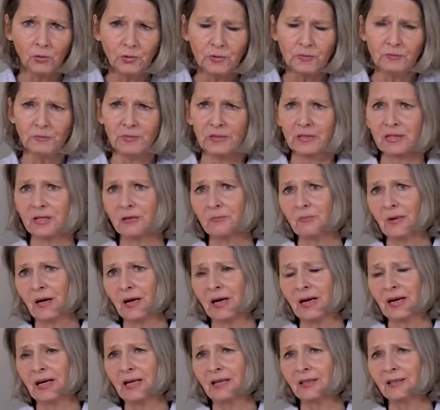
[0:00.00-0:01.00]

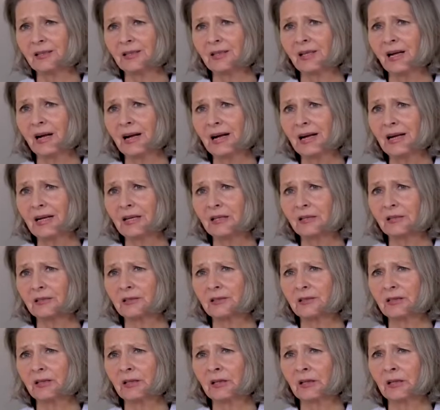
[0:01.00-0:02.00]
immediately after the
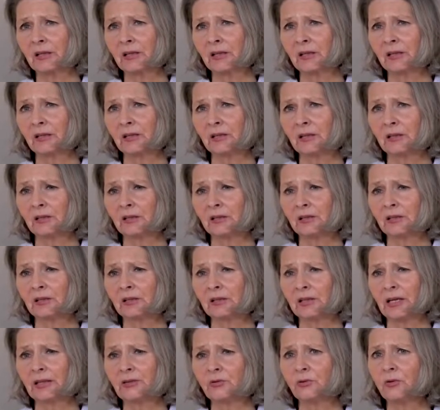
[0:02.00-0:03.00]
gadolinium dose is
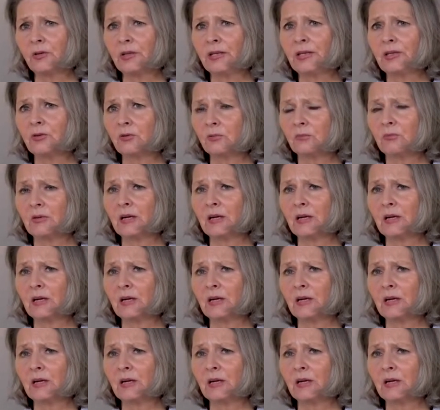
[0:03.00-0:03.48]
one thing.